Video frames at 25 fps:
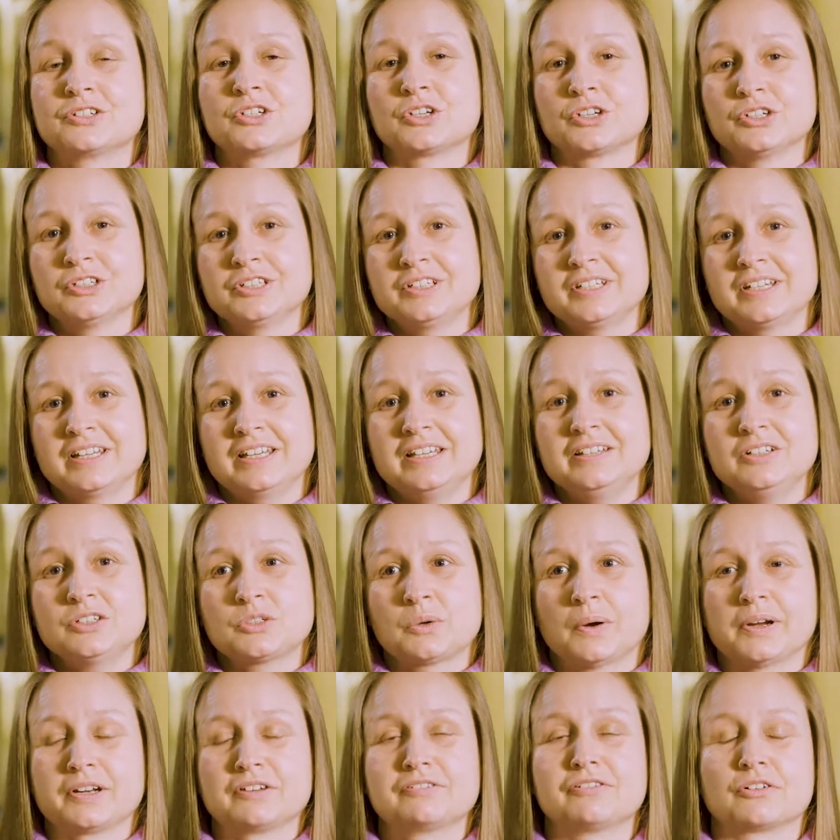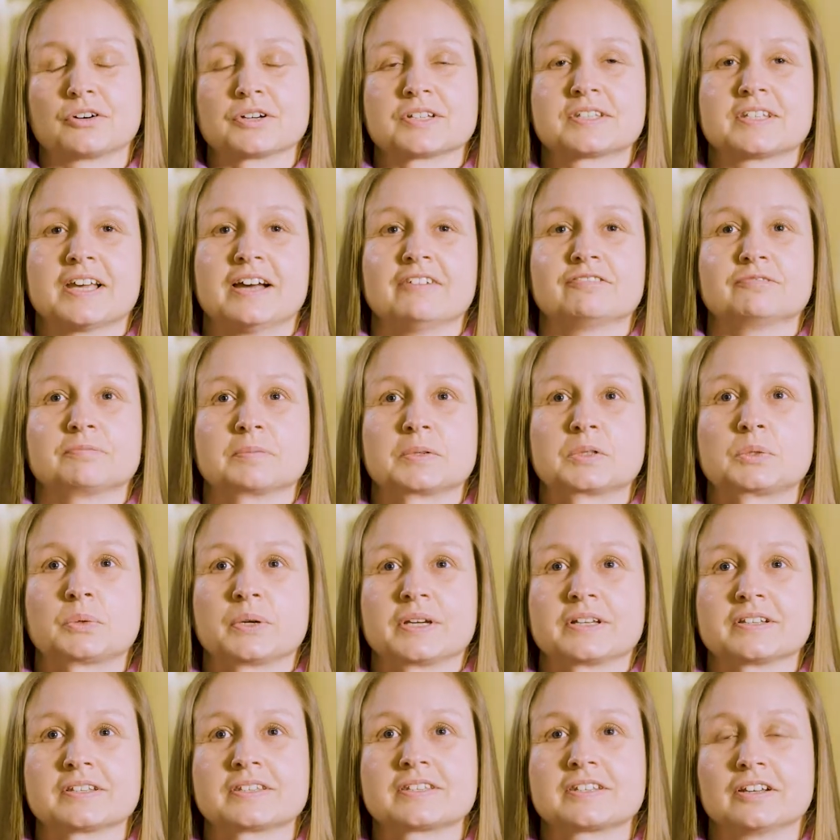duty 24/7
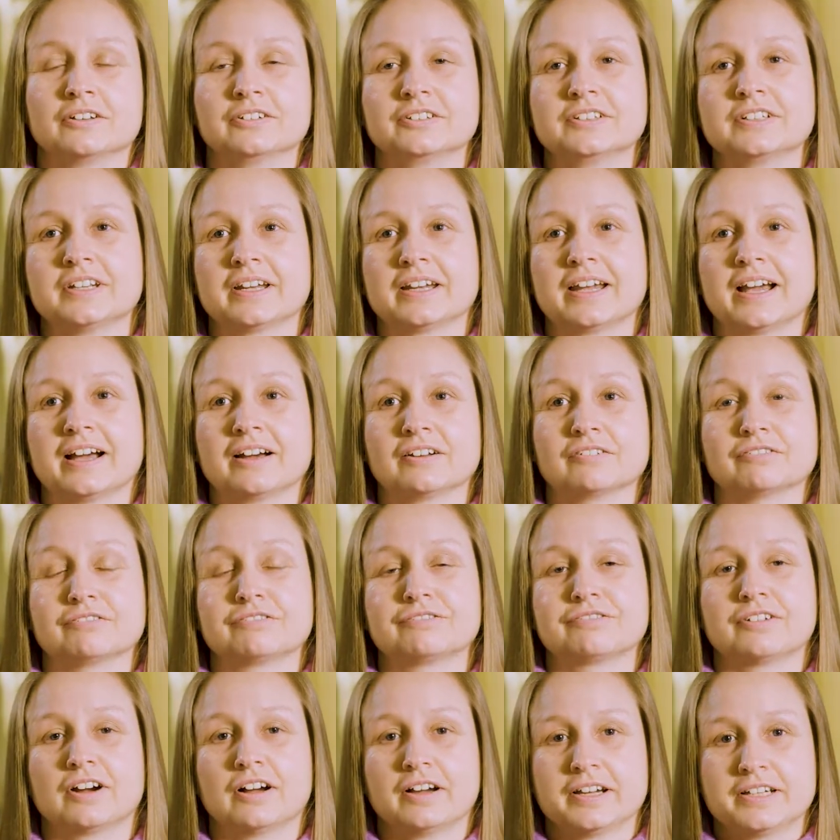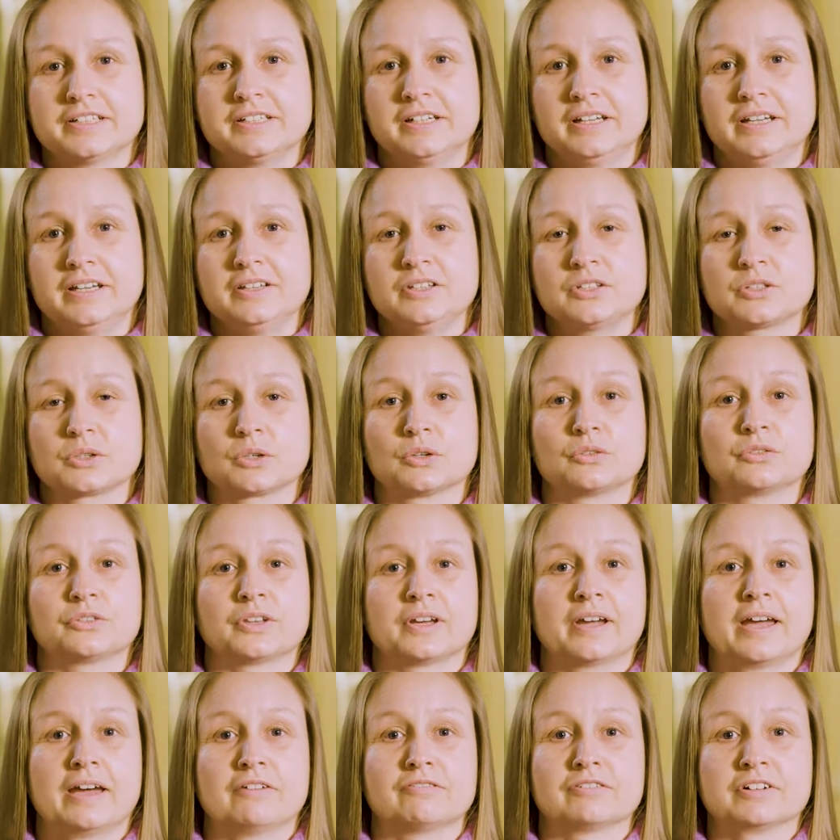between Sunday and Friday. So if they
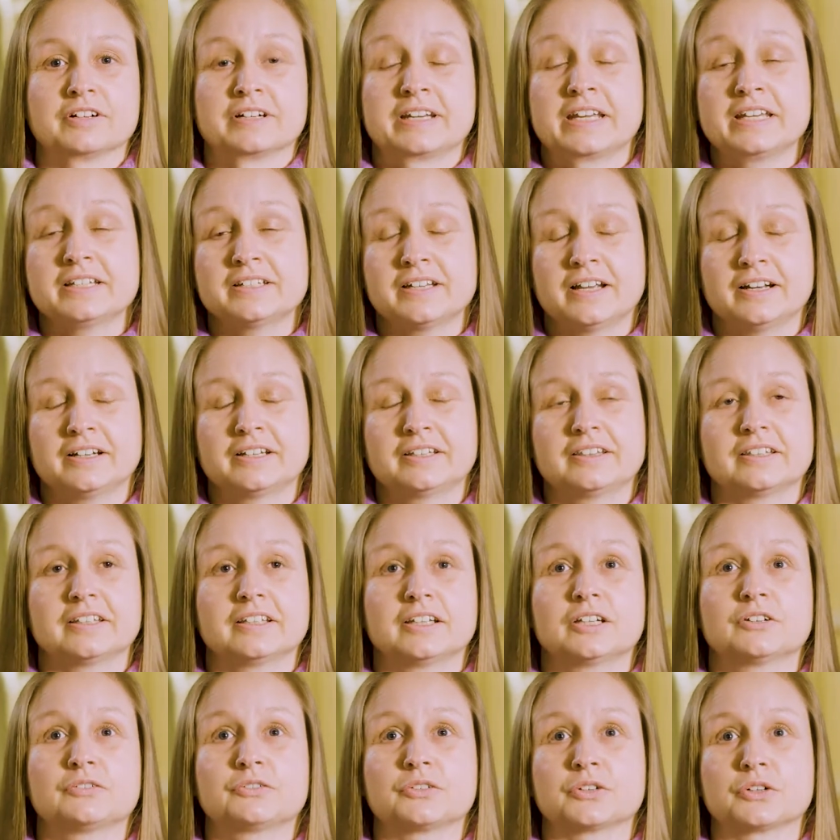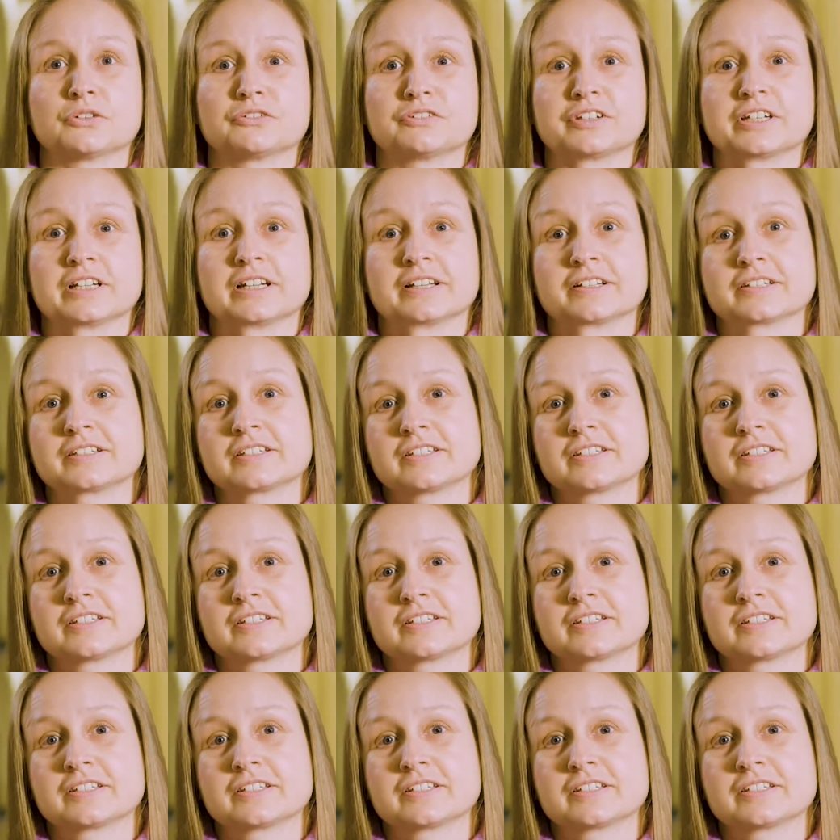ever need anything, if they're feeling